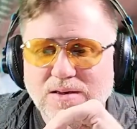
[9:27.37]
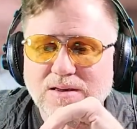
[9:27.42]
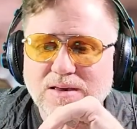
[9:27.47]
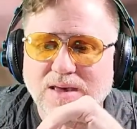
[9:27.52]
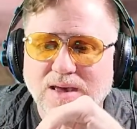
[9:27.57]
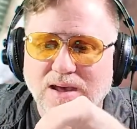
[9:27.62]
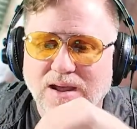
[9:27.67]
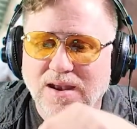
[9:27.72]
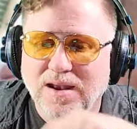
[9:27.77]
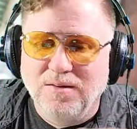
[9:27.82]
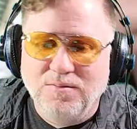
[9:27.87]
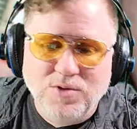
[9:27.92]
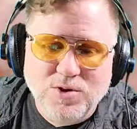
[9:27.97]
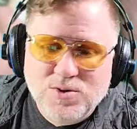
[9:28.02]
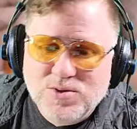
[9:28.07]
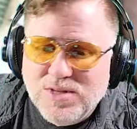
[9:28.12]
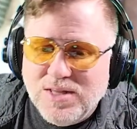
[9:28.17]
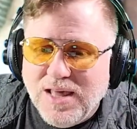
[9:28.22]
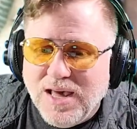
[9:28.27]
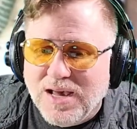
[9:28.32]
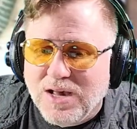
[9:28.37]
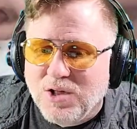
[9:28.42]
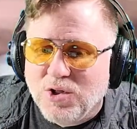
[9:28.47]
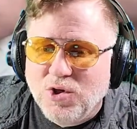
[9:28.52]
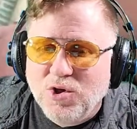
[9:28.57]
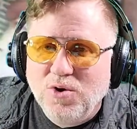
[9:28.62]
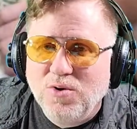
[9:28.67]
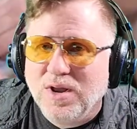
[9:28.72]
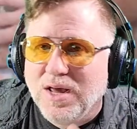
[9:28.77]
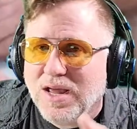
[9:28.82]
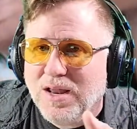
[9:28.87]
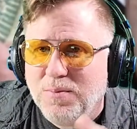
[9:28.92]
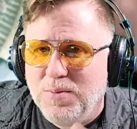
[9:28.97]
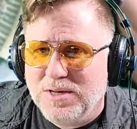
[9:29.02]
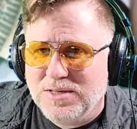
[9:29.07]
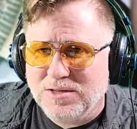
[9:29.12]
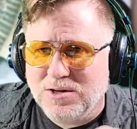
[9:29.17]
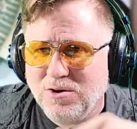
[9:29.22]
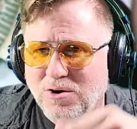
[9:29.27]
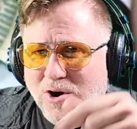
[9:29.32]
Okay, and I'm using that glue, and I got a
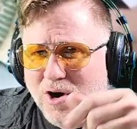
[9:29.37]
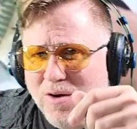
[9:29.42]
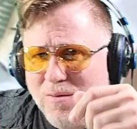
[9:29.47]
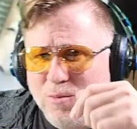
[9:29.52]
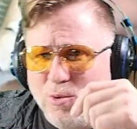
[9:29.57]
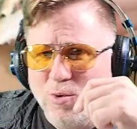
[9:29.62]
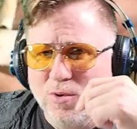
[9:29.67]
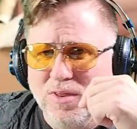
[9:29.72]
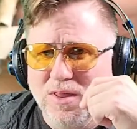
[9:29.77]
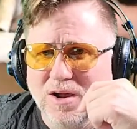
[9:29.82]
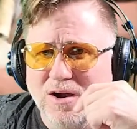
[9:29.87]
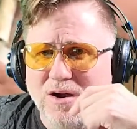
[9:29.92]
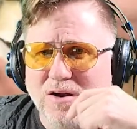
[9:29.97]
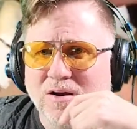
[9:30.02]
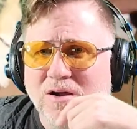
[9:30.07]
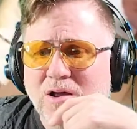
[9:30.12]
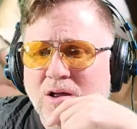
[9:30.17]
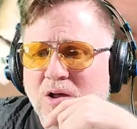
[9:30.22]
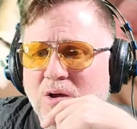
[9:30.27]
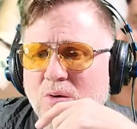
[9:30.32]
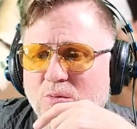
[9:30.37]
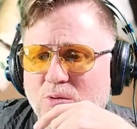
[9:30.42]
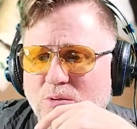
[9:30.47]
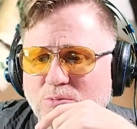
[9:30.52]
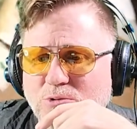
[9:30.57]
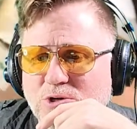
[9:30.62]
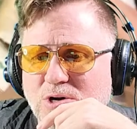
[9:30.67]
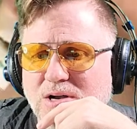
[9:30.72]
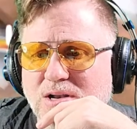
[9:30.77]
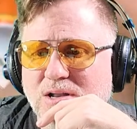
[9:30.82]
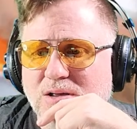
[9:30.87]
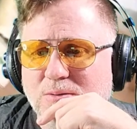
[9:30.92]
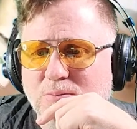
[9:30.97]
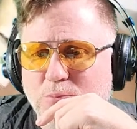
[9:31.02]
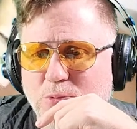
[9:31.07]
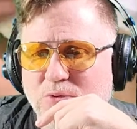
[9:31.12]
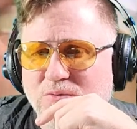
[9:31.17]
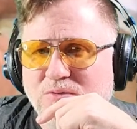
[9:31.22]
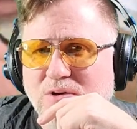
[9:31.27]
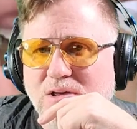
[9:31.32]
piece of cardboard there where I'm trying to
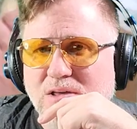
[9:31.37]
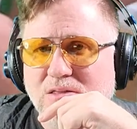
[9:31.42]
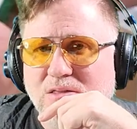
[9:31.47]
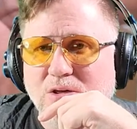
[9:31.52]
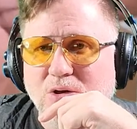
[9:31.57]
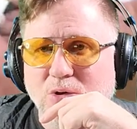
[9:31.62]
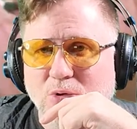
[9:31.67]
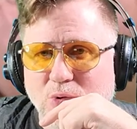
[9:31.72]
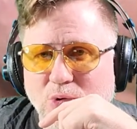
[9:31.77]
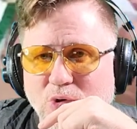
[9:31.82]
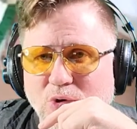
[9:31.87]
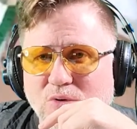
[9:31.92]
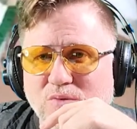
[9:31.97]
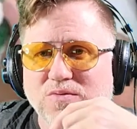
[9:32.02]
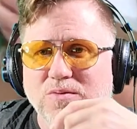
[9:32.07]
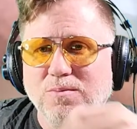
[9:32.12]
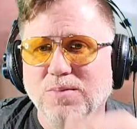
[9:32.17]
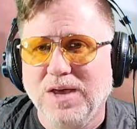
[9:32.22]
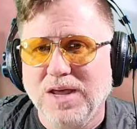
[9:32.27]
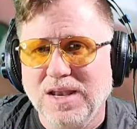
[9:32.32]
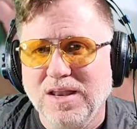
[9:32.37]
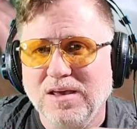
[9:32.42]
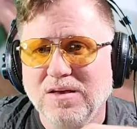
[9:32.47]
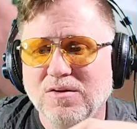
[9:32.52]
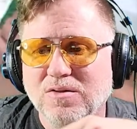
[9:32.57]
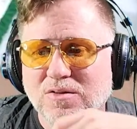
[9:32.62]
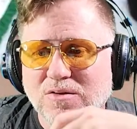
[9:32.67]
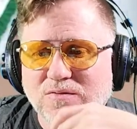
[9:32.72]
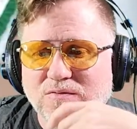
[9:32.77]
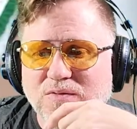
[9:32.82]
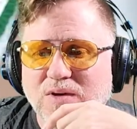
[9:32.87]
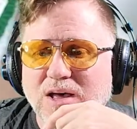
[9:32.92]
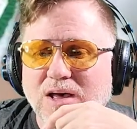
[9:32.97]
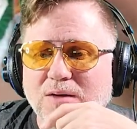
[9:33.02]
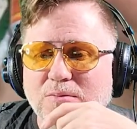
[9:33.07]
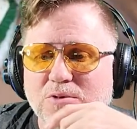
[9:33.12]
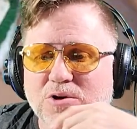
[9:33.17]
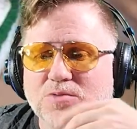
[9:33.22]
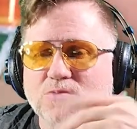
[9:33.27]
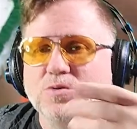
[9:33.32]
prevent the glue from getting on the
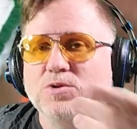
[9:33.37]
fibers,